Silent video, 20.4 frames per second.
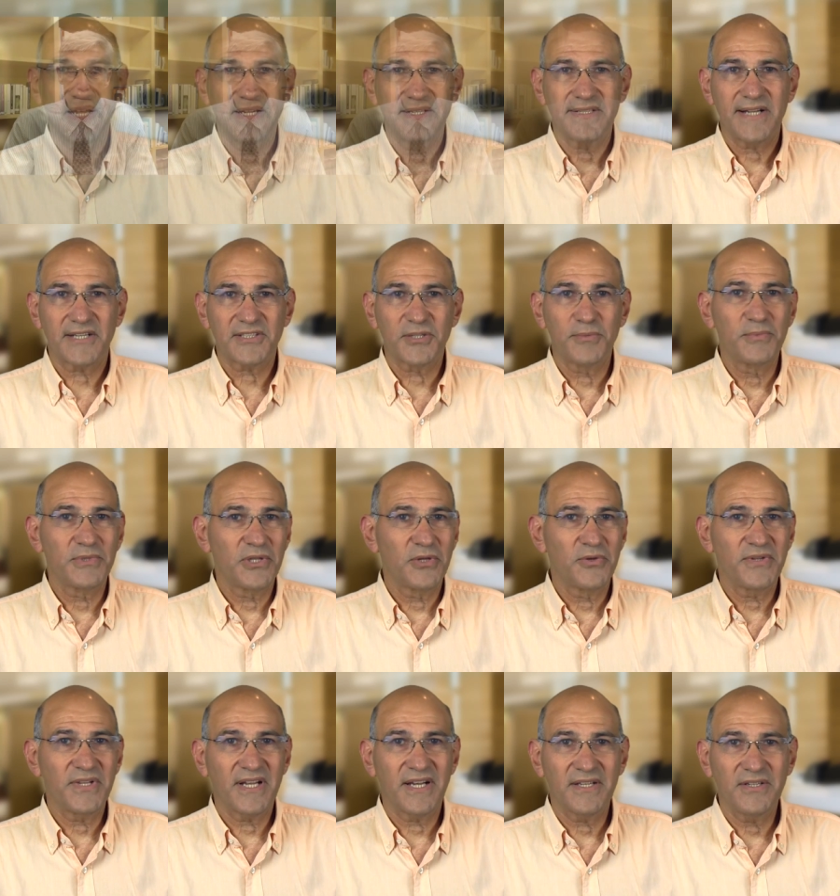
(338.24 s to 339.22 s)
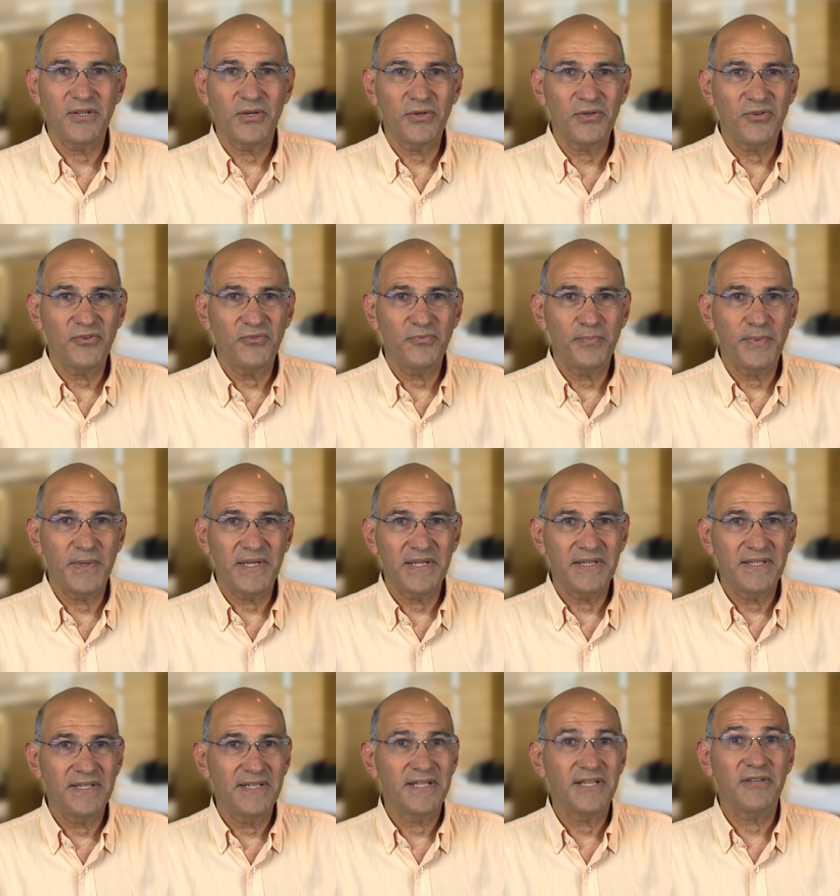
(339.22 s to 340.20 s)
Dr. Maloney, I know you've
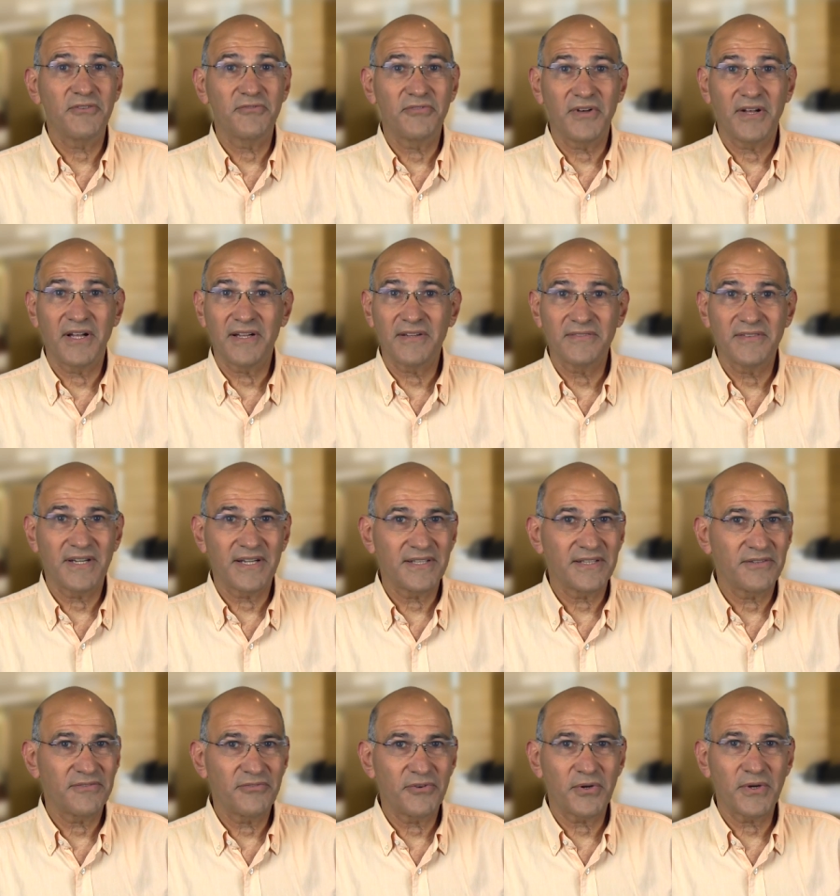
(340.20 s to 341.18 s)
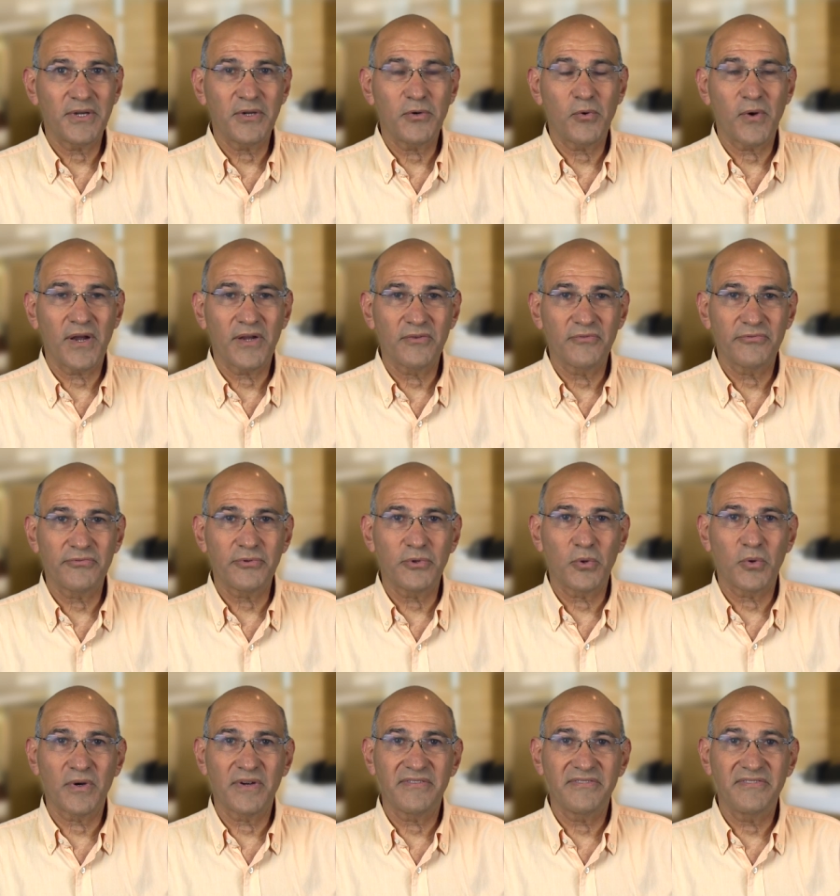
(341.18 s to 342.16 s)
been involved on the very ground
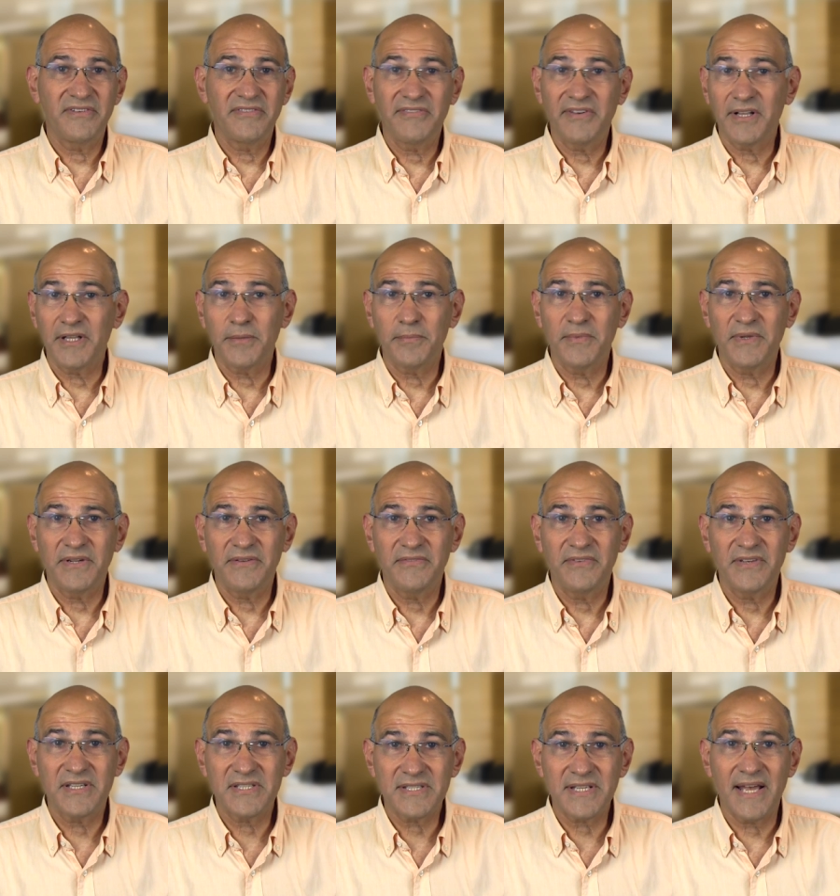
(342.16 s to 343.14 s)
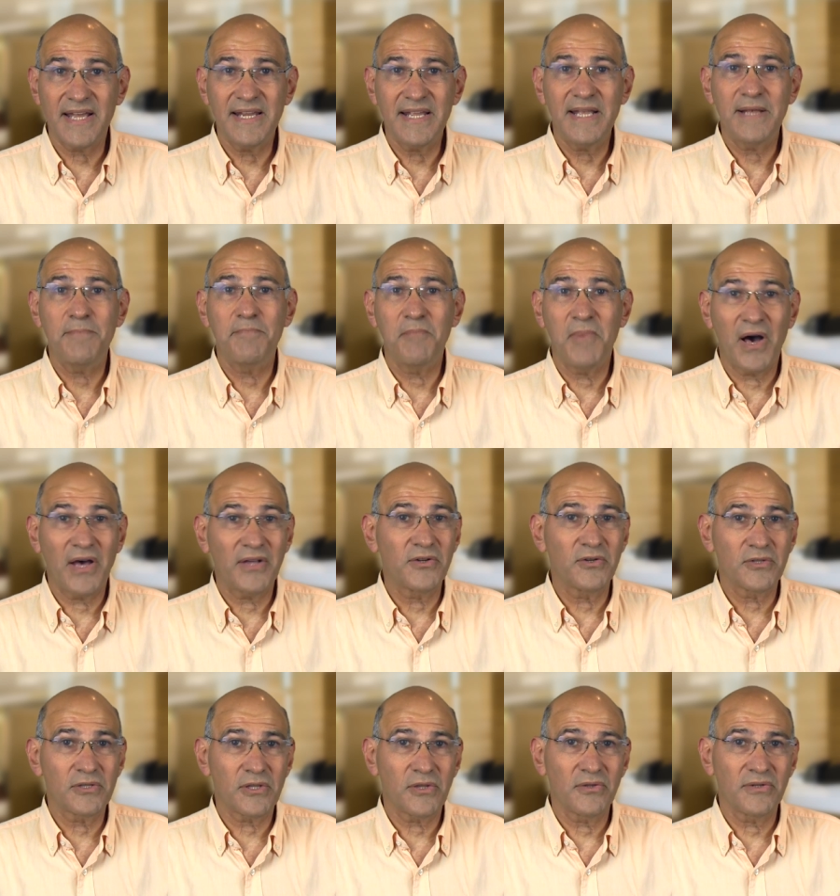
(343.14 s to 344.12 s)
floor of development of exciting
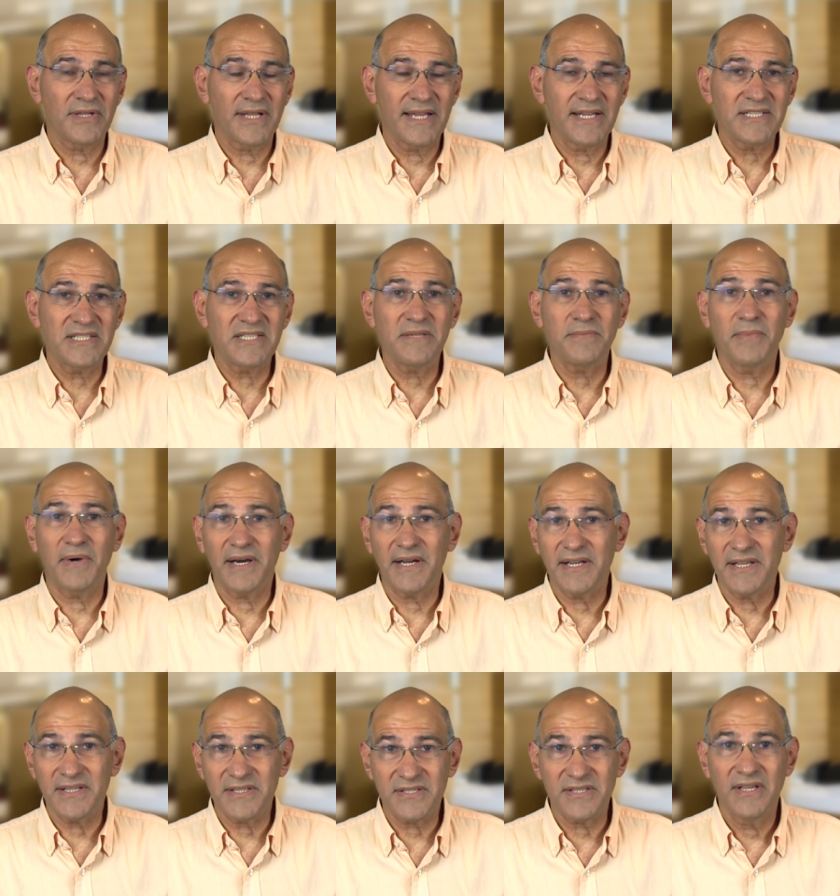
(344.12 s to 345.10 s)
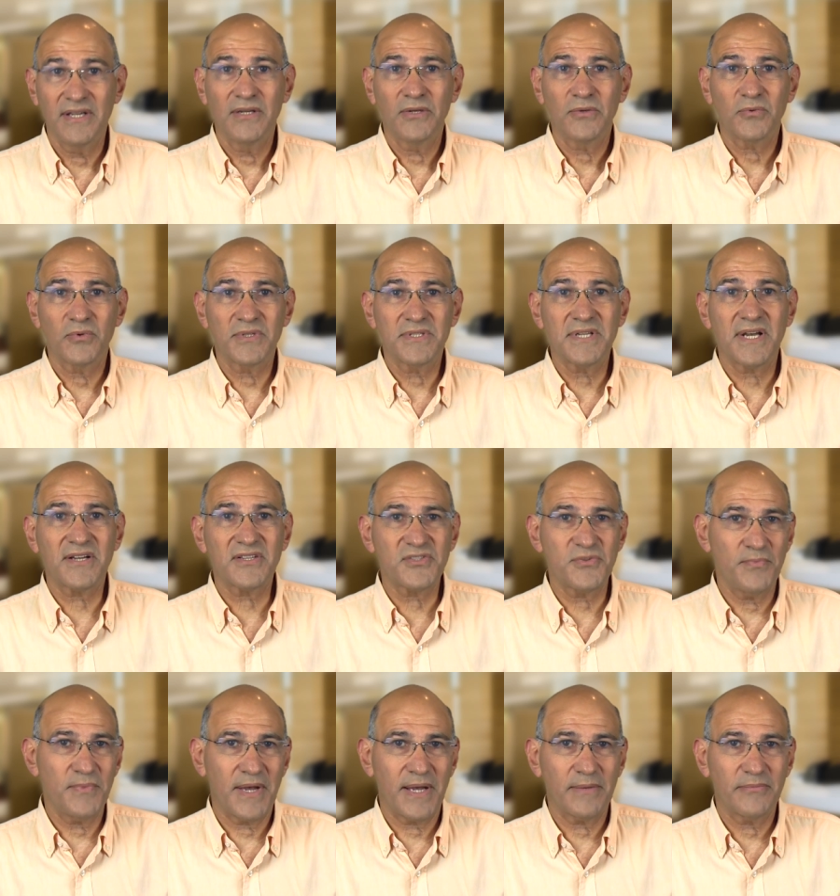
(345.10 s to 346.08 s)
monoclonal antibodies,
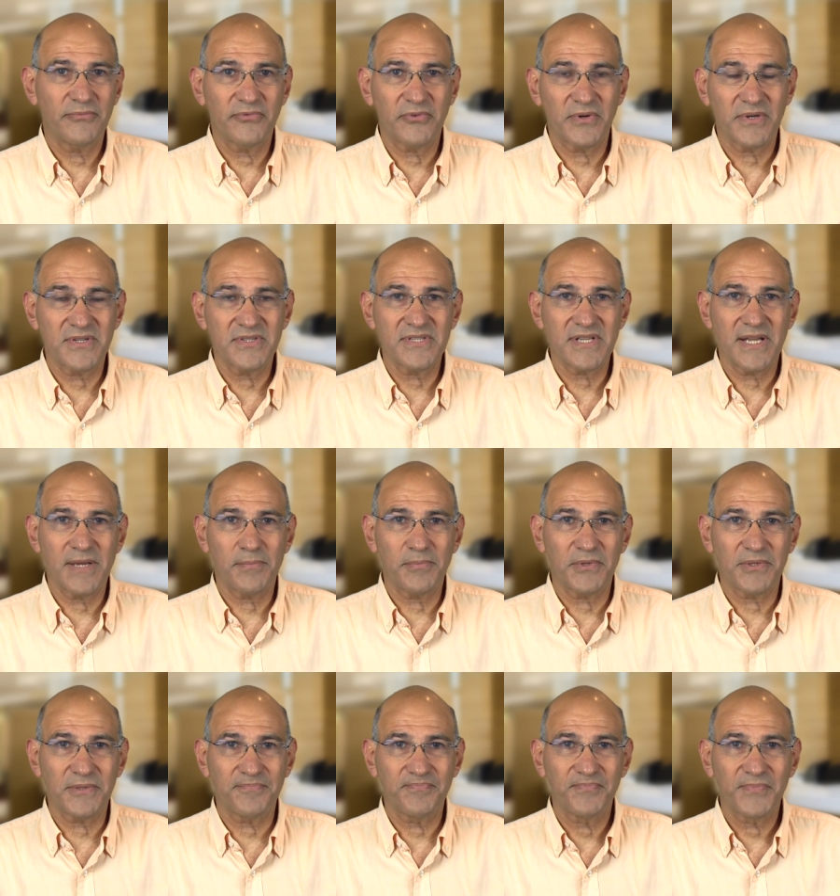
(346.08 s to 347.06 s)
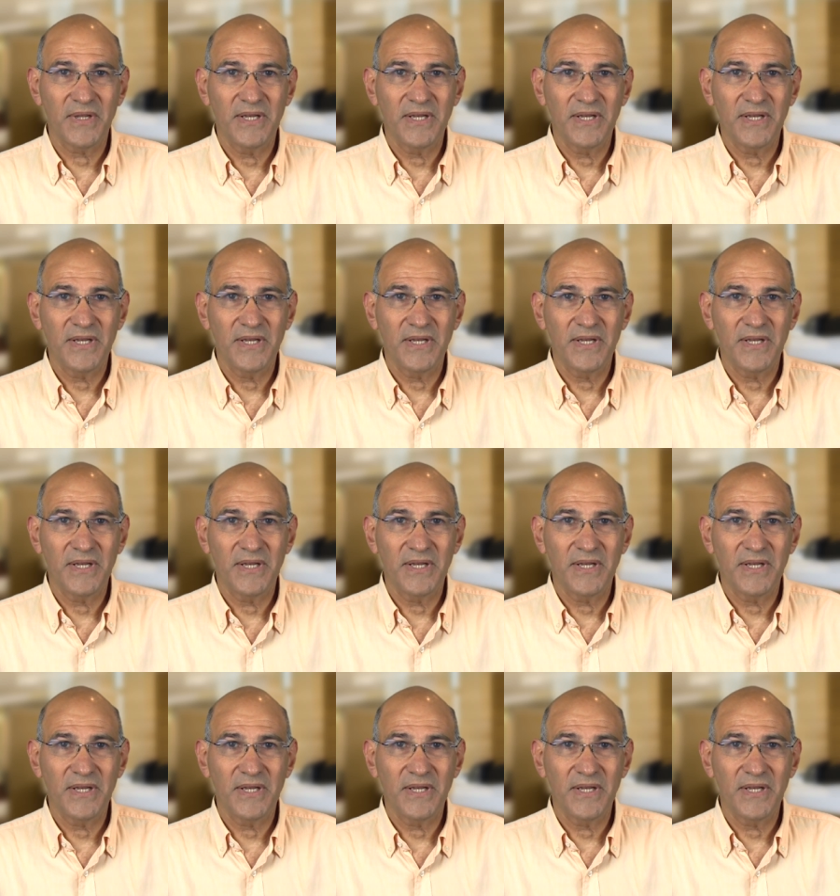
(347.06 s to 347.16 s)
rituximab, for example.